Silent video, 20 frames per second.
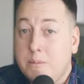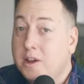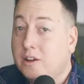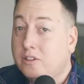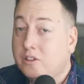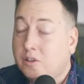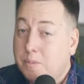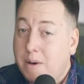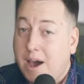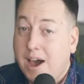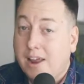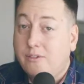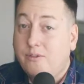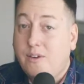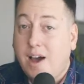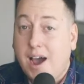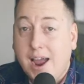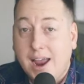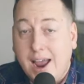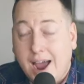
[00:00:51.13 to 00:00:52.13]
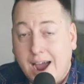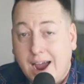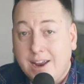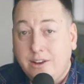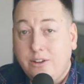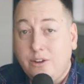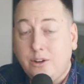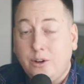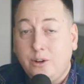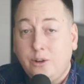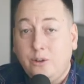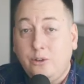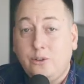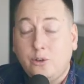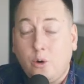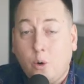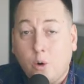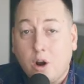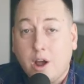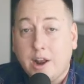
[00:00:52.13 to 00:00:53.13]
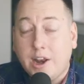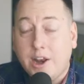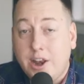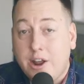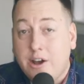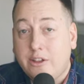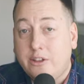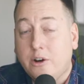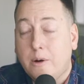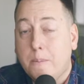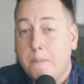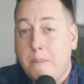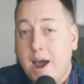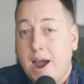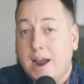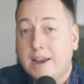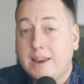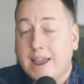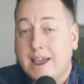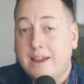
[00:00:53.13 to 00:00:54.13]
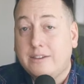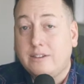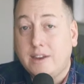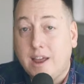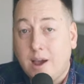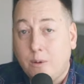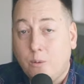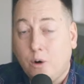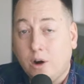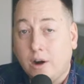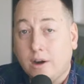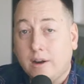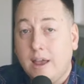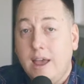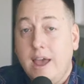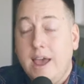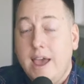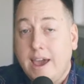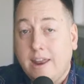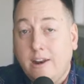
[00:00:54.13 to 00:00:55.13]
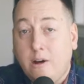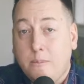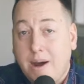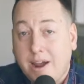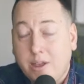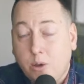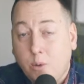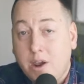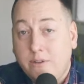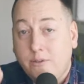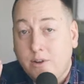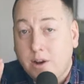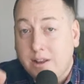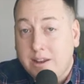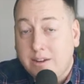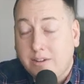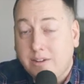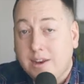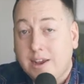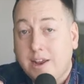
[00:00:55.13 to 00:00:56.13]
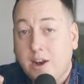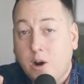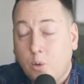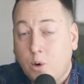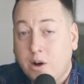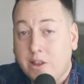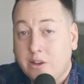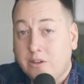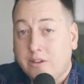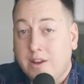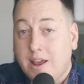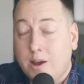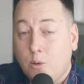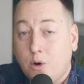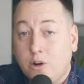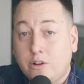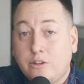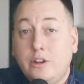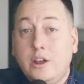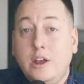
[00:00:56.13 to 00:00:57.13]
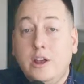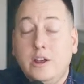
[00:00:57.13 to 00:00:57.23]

be on Spotify, iTunes, or on another podcast network. And oh, by the way, if you're listening on one of those networks,